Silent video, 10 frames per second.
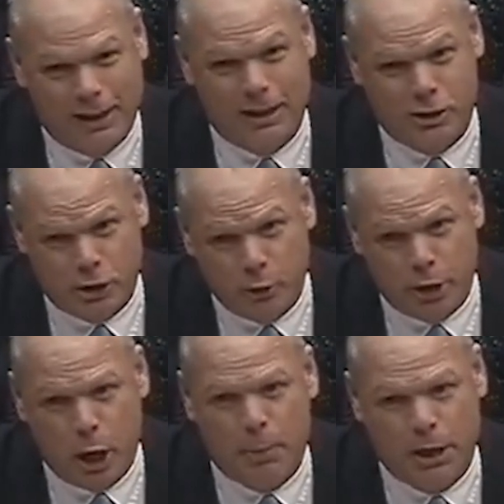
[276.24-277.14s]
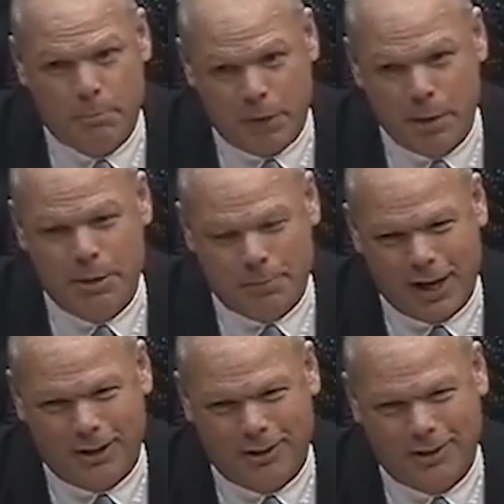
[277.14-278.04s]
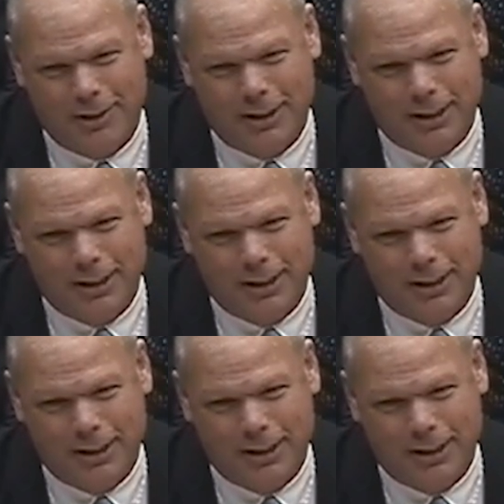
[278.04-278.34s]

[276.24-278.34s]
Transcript: it has shown up in baby powder